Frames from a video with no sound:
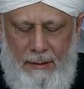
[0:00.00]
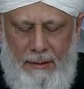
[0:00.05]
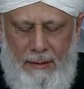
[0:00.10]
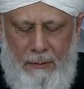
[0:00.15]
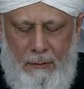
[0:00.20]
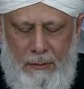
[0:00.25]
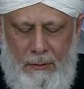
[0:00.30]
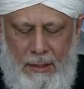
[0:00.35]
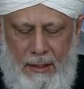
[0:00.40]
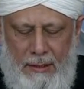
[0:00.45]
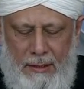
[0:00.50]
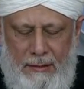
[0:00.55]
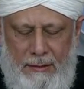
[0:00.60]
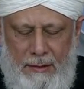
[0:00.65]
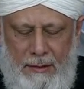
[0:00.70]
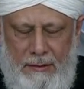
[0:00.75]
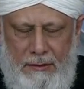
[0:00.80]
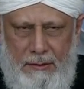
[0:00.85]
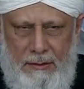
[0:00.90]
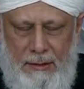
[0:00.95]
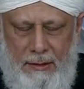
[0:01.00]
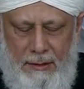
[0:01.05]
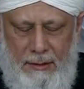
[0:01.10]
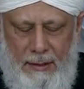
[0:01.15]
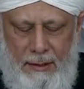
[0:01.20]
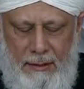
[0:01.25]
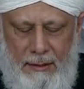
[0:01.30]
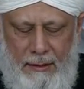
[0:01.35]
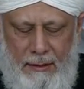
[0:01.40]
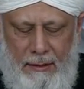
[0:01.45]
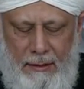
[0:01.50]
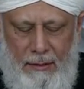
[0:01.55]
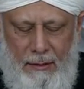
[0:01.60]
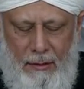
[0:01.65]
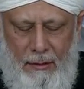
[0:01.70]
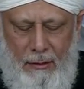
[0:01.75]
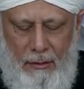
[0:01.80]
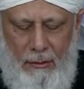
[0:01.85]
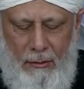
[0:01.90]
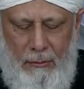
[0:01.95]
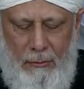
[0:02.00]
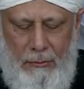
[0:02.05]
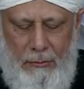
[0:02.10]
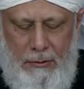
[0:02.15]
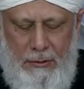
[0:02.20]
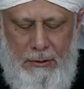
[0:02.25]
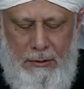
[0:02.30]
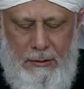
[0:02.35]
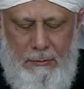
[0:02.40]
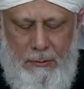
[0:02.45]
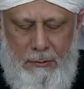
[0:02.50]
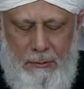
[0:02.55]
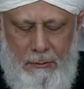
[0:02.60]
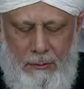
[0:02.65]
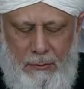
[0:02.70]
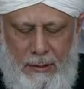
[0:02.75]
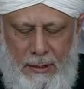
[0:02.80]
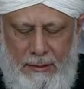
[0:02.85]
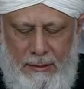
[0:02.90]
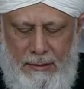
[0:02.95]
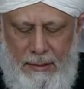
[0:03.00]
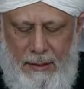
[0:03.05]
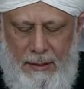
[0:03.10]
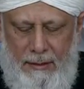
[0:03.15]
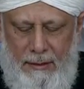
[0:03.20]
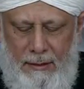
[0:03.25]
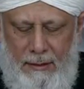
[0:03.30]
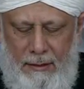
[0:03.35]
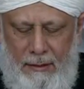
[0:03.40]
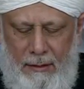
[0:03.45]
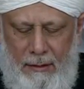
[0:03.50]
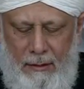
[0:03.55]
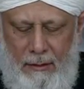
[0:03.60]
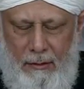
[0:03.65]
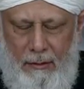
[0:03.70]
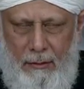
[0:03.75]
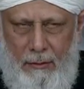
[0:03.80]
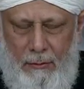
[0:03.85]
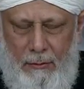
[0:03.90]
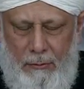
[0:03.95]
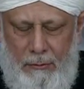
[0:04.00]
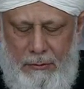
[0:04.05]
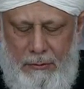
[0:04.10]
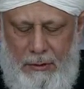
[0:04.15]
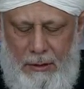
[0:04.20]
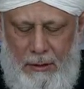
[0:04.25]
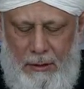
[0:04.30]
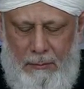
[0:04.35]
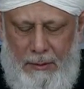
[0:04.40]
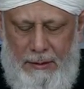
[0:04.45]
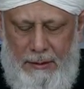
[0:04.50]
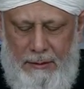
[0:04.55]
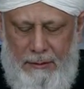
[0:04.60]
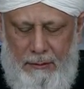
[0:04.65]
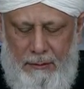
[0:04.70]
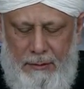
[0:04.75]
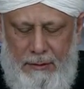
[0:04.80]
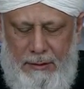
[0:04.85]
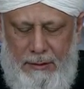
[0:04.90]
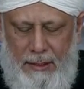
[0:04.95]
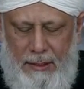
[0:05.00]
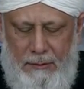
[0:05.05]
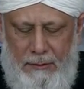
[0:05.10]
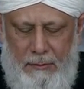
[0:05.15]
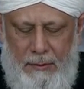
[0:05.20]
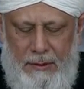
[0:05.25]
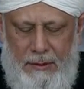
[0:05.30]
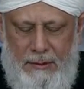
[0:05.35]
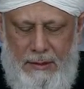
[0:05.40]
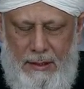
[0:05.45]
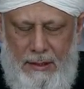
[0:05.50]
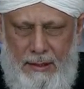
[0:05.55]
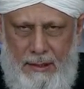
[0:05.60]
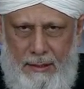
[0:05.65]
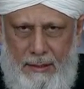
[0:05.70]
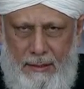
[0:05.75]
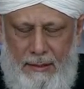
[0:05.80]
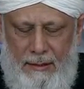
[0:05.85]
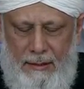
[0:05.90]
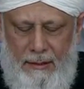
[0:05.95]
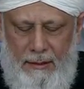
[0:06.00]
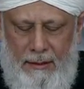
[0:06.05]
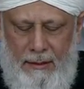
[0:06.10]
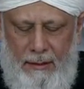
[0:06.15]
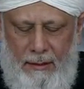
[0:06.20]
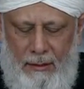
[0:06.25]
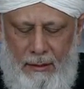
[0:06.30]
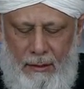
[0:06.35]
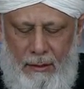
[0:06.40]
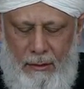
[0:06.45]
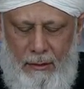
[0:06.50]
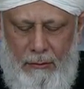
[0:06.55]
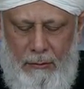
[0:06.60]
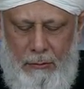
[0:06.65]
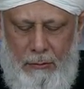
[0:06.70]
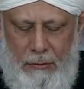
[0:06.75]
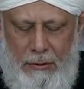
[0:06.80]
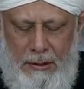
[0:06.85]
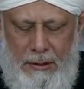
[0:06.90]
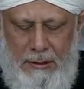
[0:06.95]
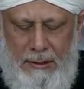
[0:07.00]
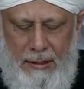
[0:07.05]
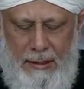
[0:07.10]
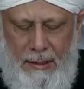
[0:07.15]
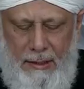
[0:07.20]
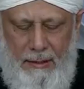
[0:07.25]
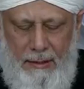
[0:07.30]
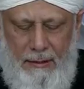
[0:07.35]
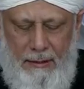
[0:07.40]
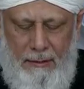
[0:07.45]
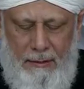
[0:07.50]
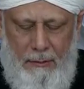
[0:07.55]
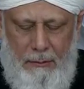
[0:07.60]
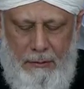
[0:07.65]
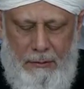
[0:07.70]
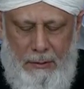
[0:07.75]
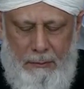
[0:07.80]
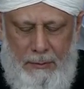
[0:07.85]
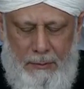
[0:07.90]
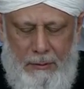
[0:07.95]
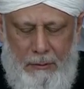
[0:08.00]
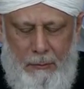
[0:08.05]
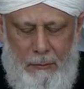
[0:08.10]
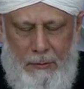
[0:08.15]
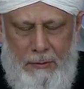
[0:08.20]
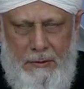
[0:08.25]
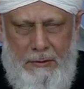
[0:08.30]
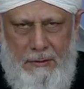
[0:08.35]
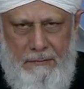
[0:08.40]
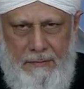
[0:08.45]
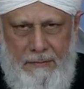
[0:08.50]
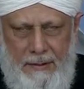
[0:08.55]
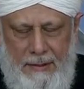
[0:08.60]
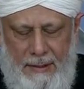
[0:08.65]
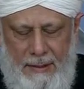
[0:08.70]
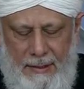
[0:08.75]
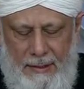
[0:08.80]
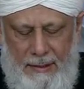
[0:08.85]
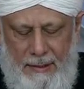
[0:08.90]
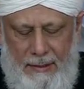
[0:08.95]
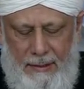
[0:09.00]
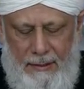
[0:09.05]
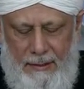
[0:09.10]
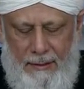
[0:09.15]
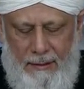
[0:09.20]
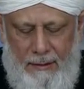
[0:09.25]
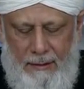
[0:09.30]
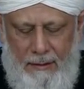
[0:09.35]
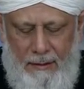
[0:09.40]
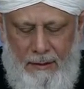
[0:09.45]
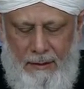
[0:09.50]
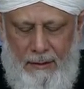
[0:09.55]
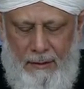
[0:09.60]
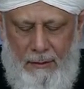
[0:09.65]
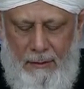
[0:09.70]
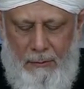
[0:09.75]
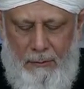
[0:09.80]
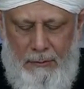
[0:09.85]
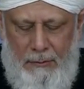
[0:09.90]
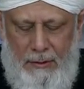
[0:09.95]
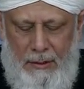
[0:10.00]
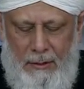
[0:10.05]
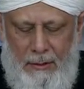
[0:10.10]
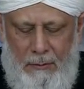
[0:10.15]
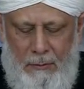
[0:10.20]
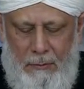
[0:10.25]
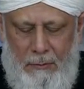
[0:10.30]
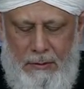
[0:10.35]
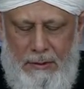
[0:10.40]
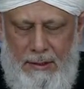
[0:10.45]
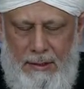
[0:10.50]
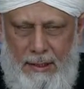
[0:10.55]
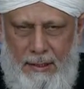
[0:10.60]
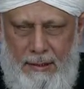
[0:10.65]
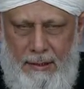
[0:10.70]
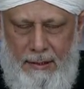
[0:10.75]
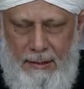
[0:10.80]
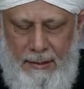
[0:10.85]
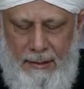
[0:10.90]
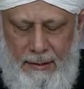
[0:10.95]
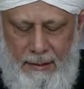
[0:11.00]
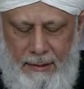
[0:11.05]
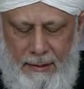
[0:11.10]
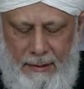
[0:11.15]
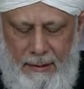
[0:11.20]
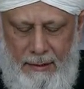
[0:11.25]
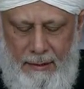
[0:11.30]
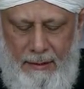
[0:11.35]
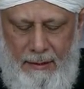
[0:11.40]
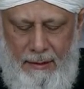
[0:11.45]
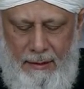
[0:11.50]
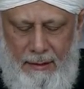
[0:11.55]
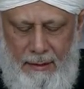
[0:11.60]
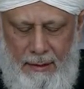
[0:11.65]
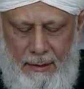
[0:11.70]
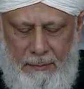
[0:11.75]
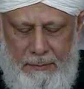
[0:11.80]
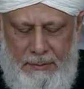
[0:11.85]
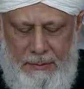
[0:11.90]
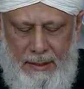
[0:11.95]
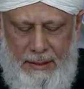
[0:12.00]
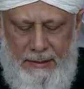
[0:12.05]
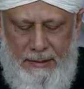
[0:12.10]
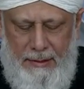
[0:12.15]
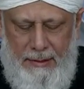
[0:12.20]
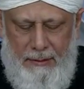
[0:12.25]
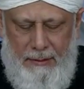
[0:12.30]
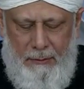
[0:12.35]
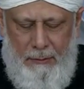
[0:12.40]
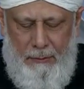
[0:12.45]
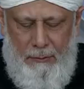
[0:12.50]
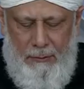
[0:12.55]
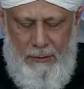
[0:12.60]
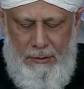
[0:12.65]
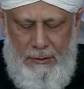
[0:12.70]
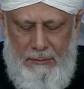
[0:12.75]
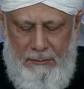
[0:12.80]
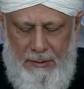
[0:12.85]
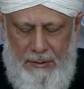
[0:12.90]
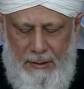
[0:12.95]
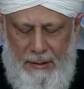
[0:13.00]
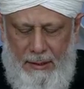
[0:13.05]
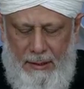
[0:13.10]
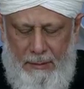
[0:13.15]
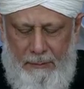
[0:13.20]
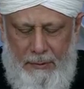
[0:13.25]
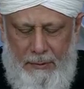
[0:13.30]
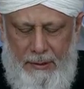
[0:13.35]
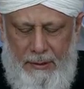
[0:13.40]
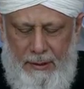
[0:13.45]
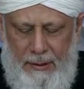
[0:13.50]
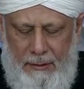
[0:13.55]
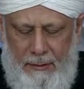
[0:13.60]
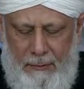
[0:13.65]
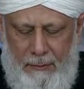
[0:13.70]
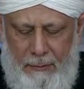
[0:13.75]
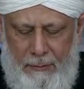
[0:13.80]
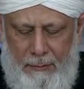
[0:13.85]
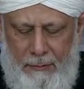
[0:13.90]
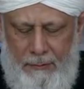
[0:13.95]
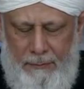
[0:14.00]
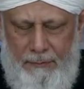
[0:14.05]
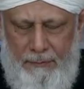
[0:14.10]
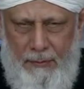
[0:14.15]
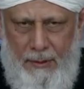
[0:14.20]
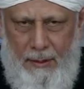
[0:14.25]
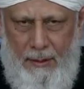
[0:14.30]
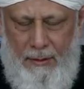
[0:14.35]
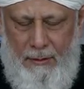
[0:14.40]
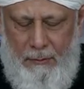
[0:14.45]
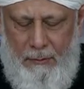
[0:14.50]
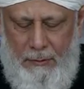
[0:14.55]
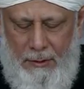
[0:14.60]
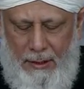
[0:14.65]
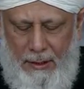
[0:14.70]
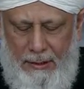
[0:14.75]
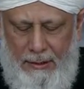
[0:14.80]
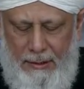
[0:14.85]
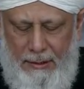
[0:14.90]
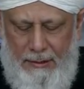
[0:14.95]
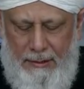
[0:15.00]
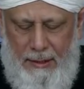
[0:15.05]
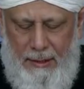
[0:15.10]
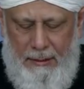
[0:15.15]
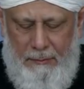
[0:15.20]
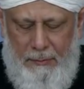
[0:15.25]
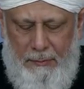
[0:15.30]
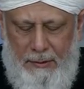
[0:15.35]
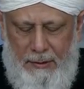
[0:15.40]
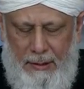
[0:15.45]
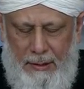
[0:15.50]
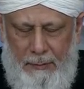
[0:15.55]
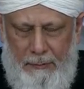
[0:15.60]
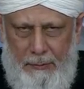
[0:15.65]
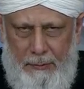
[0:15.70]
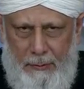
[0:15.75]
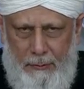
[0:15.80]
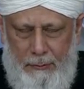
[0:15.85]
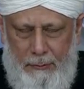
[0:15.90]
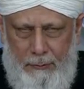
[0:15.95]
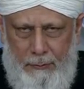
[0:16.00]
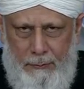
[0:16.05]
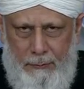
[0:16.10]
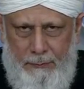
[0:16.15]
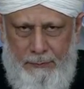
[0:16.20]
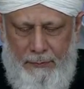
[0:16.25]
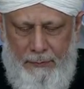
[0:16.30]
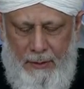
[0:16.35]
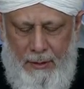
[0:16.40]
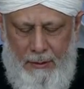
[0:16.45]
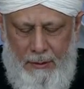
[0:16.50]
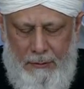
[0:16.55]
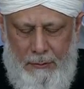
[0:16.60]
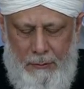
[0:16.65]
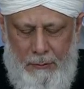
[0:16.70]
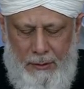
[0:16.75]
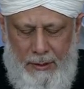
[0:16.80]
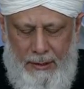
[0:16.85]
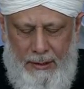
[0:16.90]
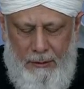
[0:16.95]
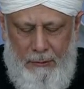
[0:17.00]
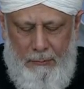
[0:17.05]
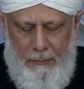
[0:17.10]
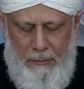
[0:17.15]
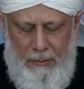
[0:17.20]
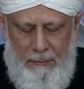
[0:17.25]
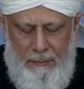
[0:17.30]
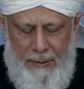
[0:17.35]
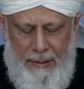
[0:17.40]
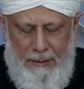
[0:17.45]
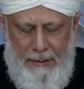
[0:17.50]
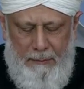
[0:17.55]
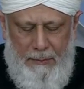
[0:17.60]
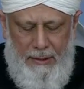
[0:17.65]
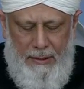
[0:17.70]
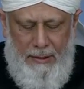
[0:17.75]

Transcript: and in this matter one should not take care uh, one person or the other and always be honest to God Almighty and uh, and uh, to uh, set up partners with Allah Almighty and not to obey the commandments of Allah Almighty is something very bad and not to discharge the duties